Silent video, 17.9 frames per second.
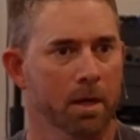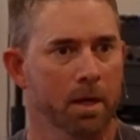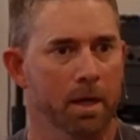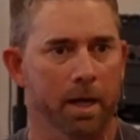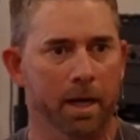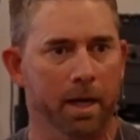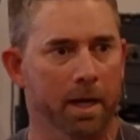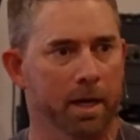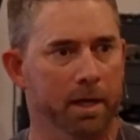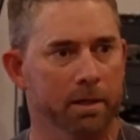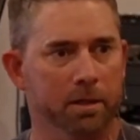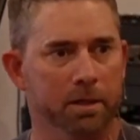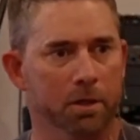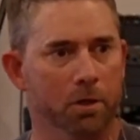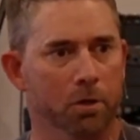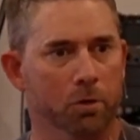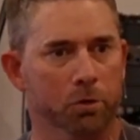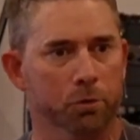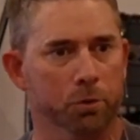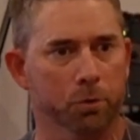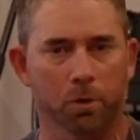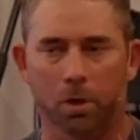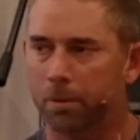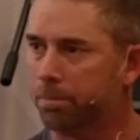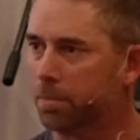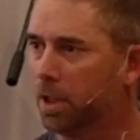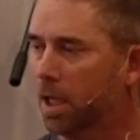And, you know, grew
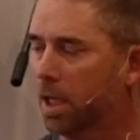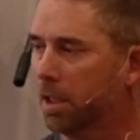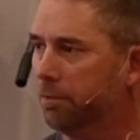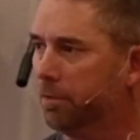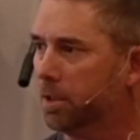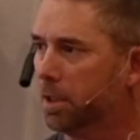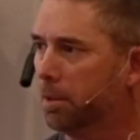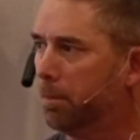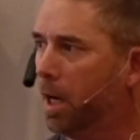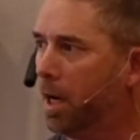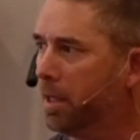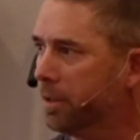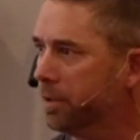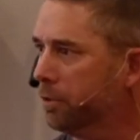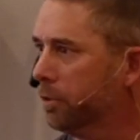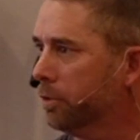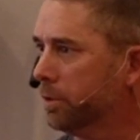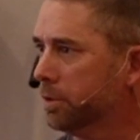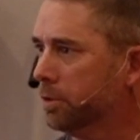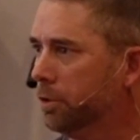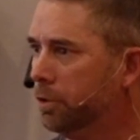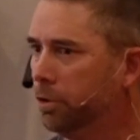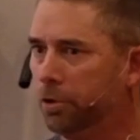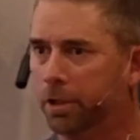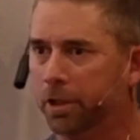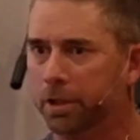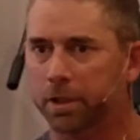up kind of in the barrio, in the
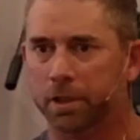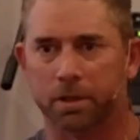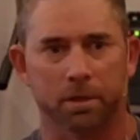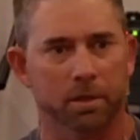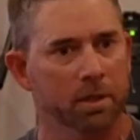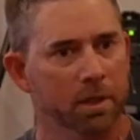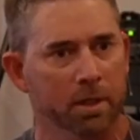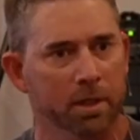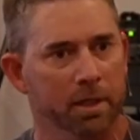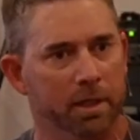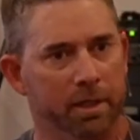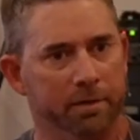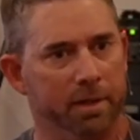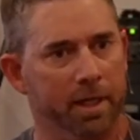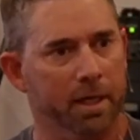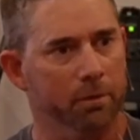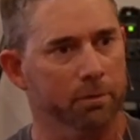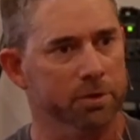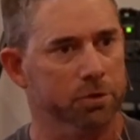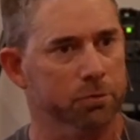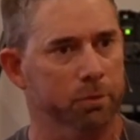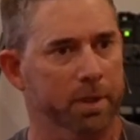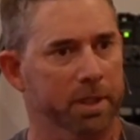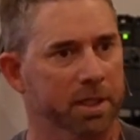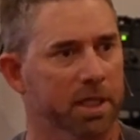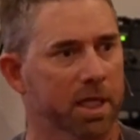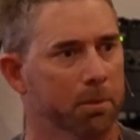hood, and, and that was
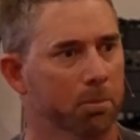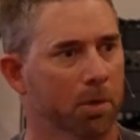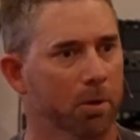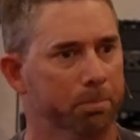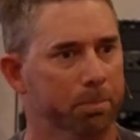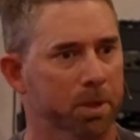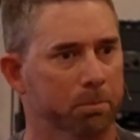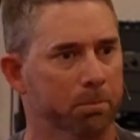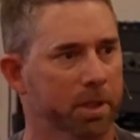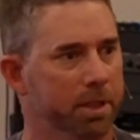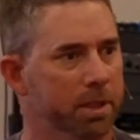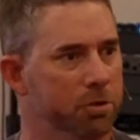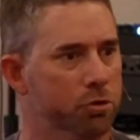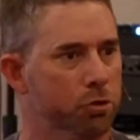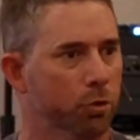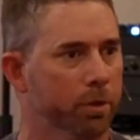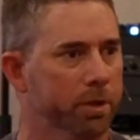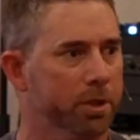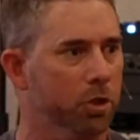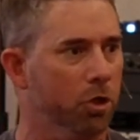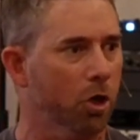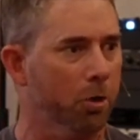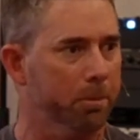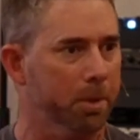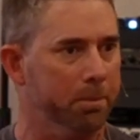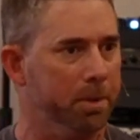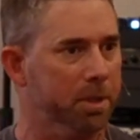what he came up in. But he joined the
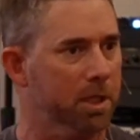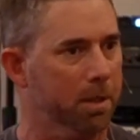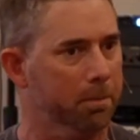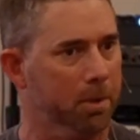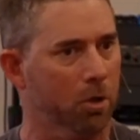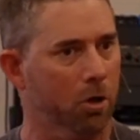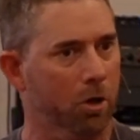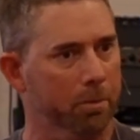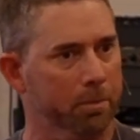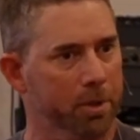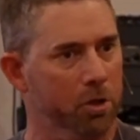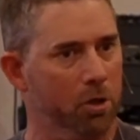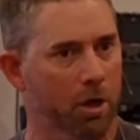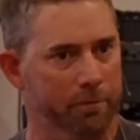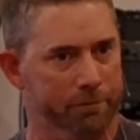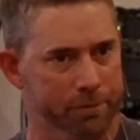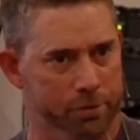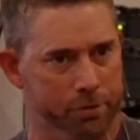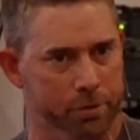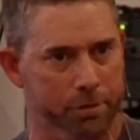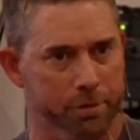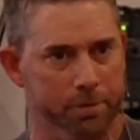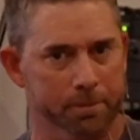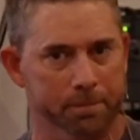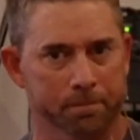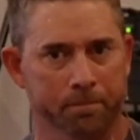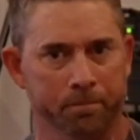army, became an army
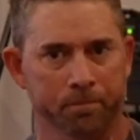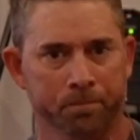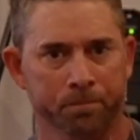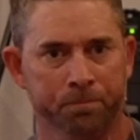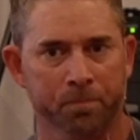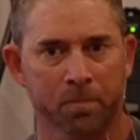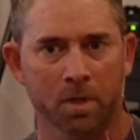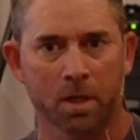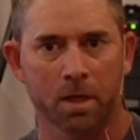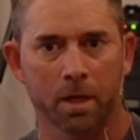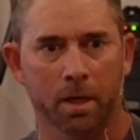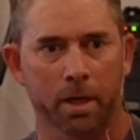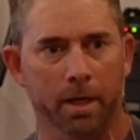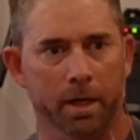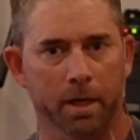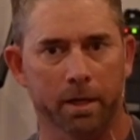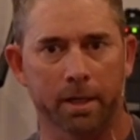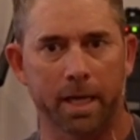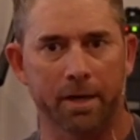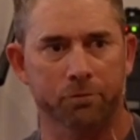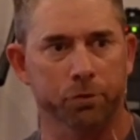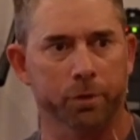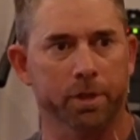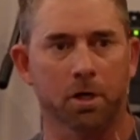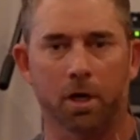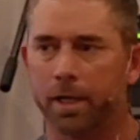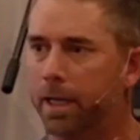officer. And after
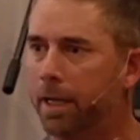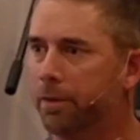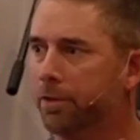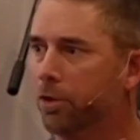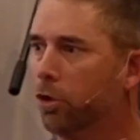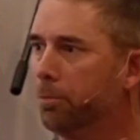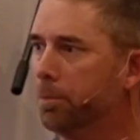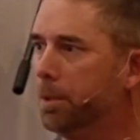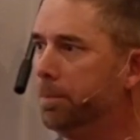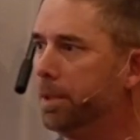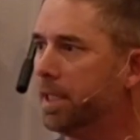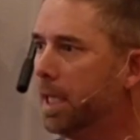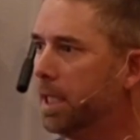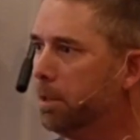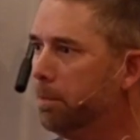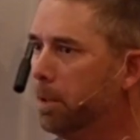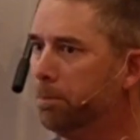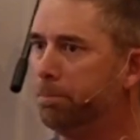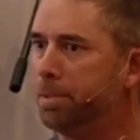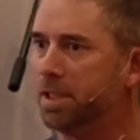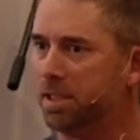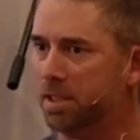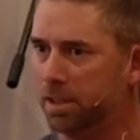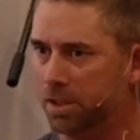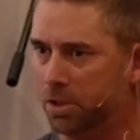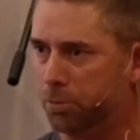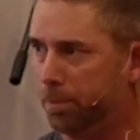he got out of the army, became a
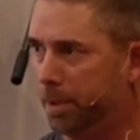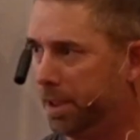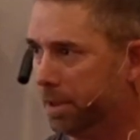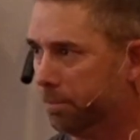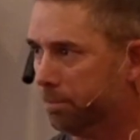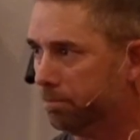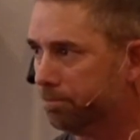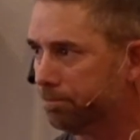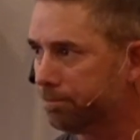businessman.